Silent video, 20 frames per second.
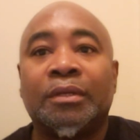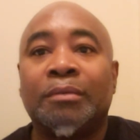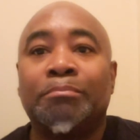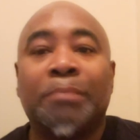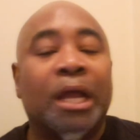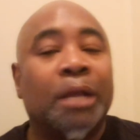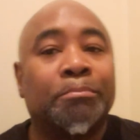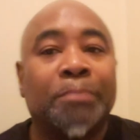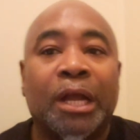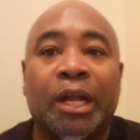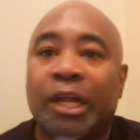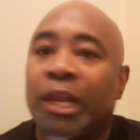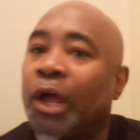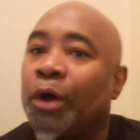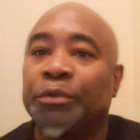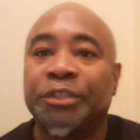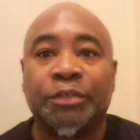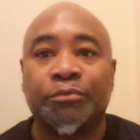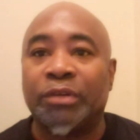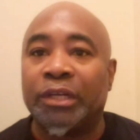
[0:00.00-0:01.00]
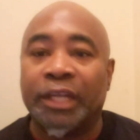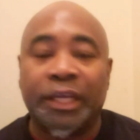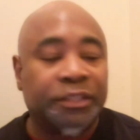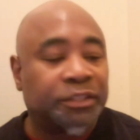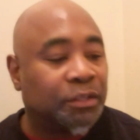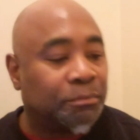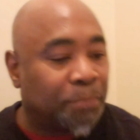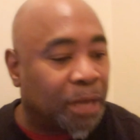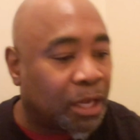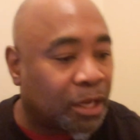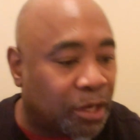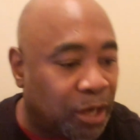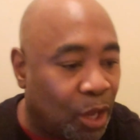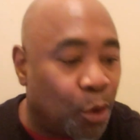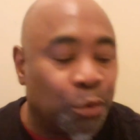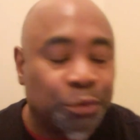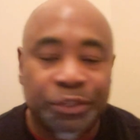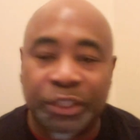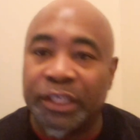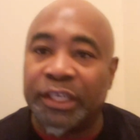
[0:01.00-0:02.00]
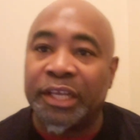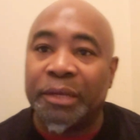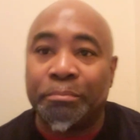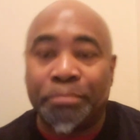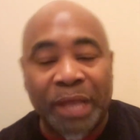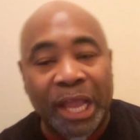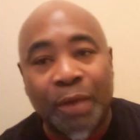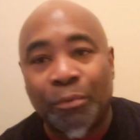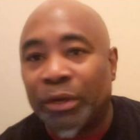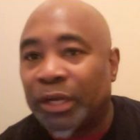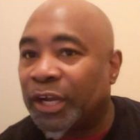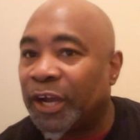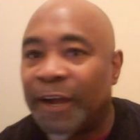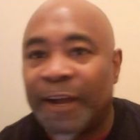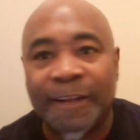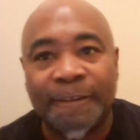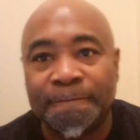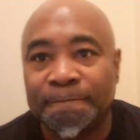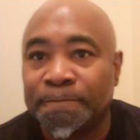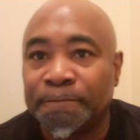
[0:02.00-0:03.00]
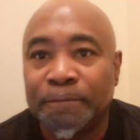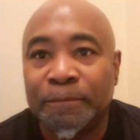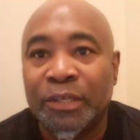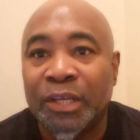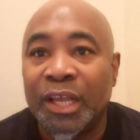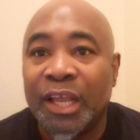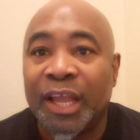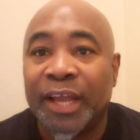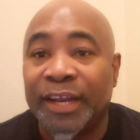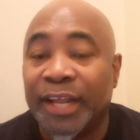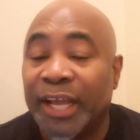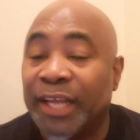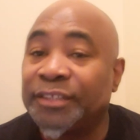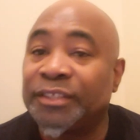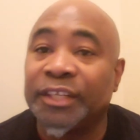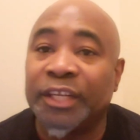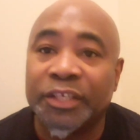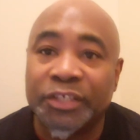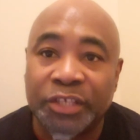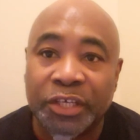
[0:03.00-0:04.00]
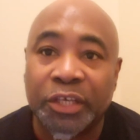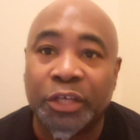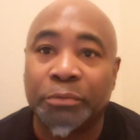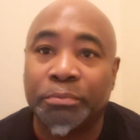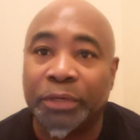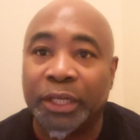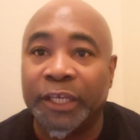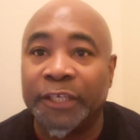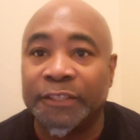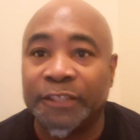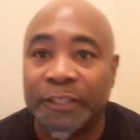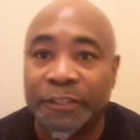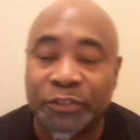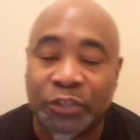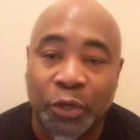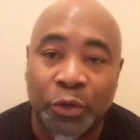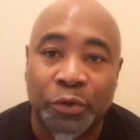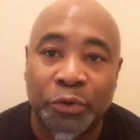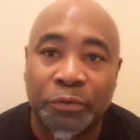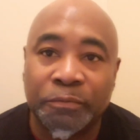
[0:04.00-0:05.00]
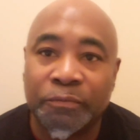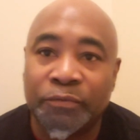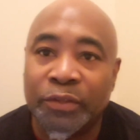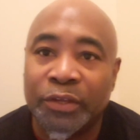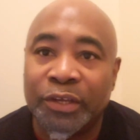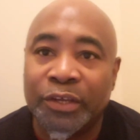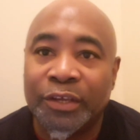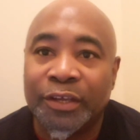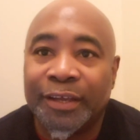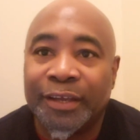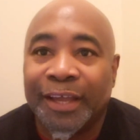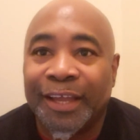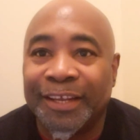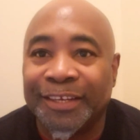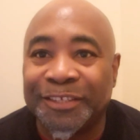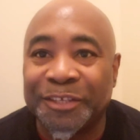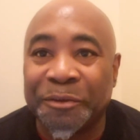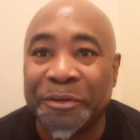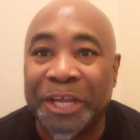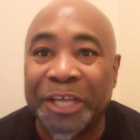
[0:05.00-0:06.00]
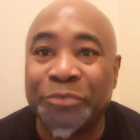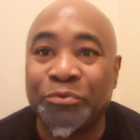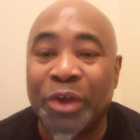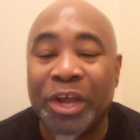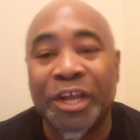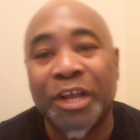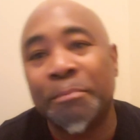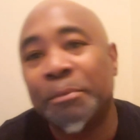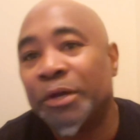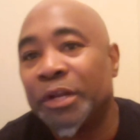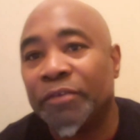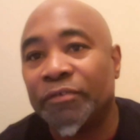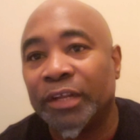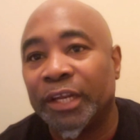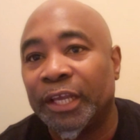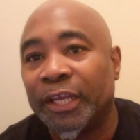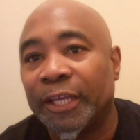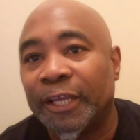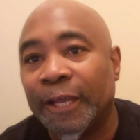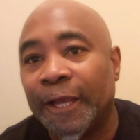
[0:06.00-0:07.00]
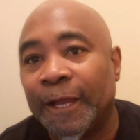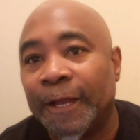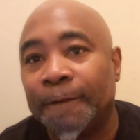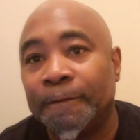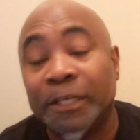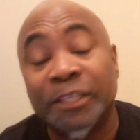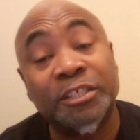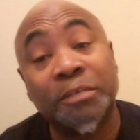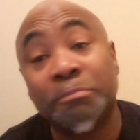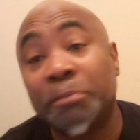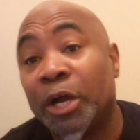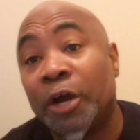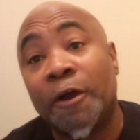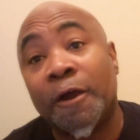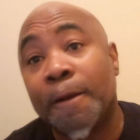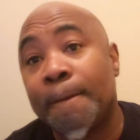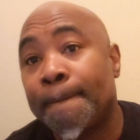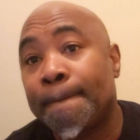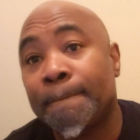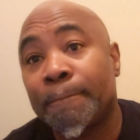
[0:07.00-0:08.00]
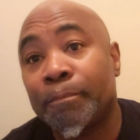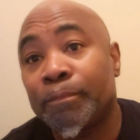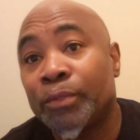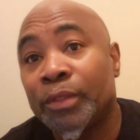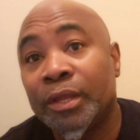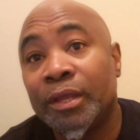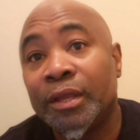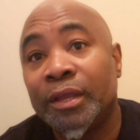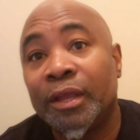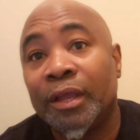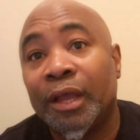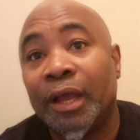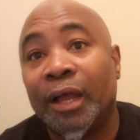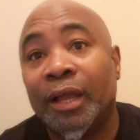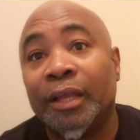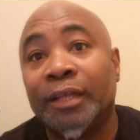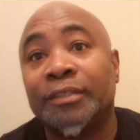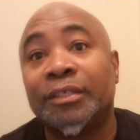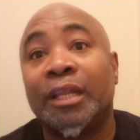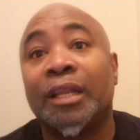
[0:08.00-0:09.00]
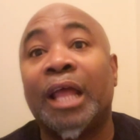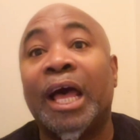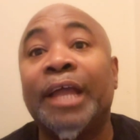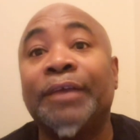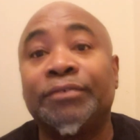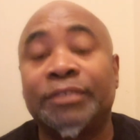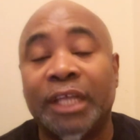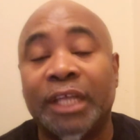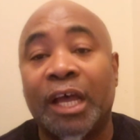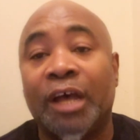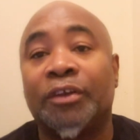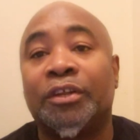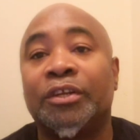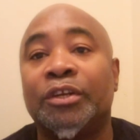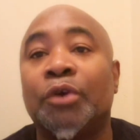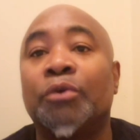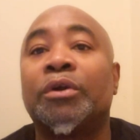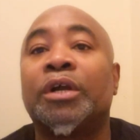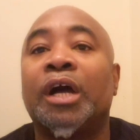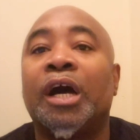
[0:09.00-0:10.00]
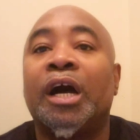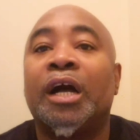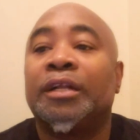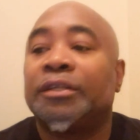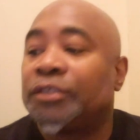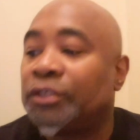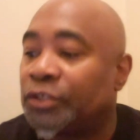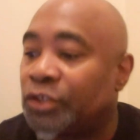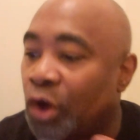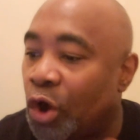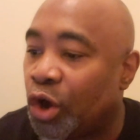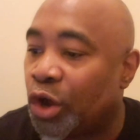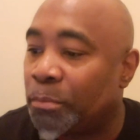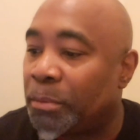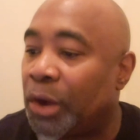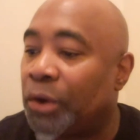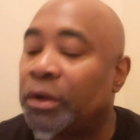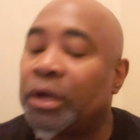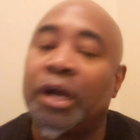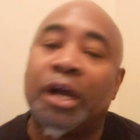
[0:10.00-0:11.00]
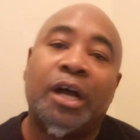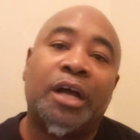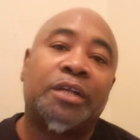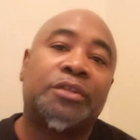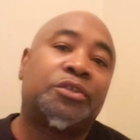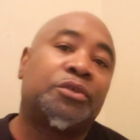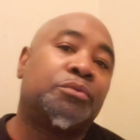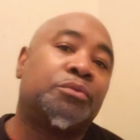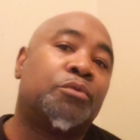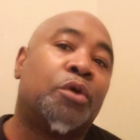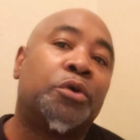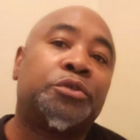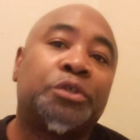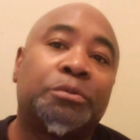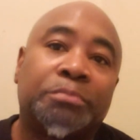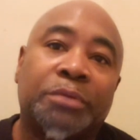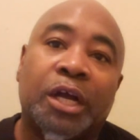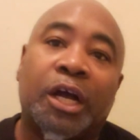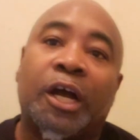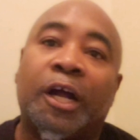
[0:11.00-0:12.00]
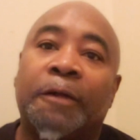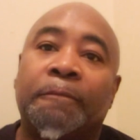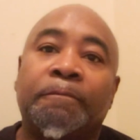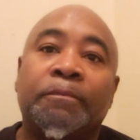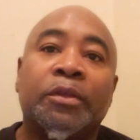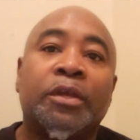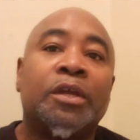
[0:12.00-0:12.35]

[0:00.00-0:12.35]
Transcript: relationship, my closet impact with God. And that's in the secret place. And so that's why I come on every day. It's in my heart. It's a lifestyle to know God, to talk about God, to worship God,